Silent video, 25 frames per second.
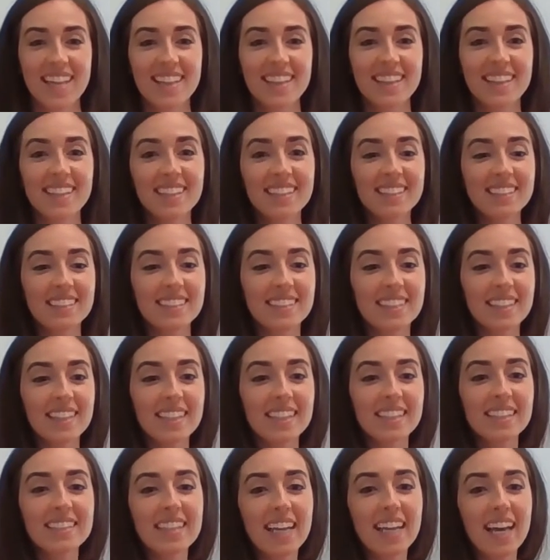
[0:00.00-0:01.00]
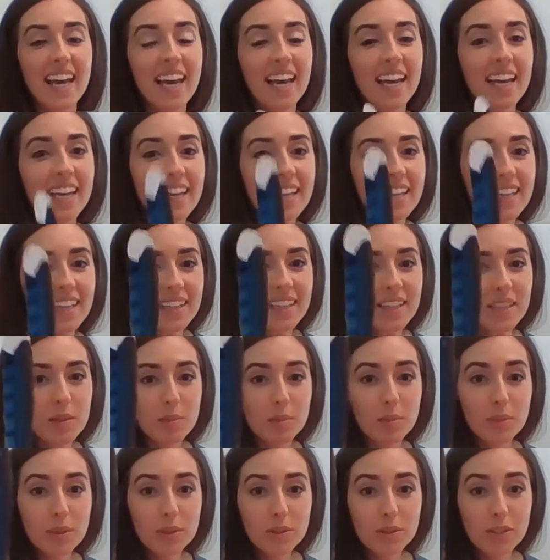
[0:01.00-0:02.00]
This is a
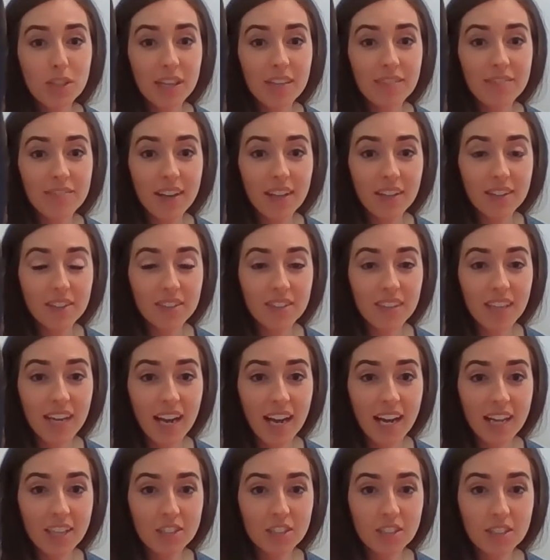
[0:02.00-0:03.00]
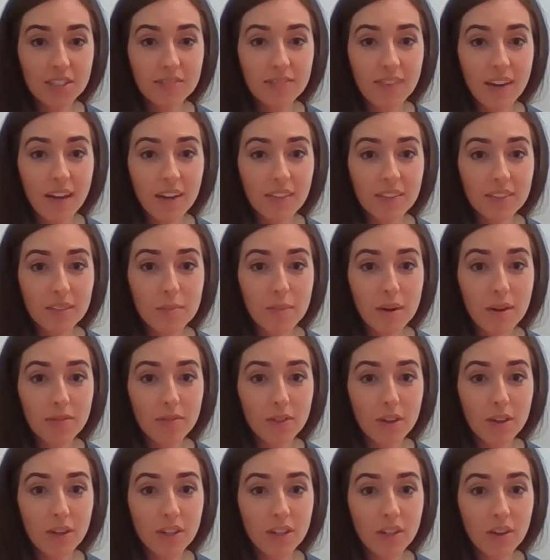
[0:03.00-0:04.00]
blue jay feather that I actually found in my
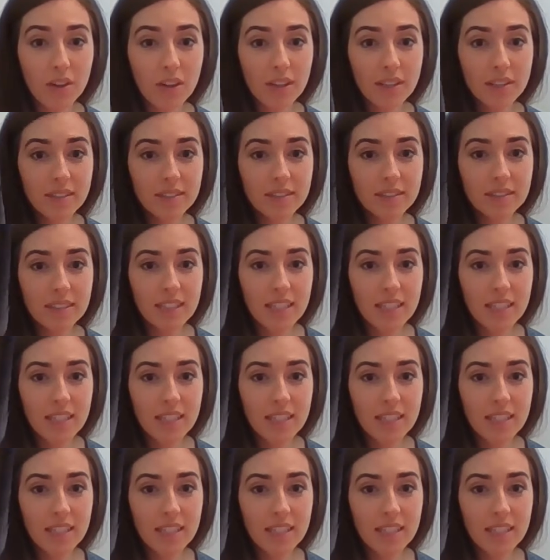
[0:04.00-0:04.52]
front yard,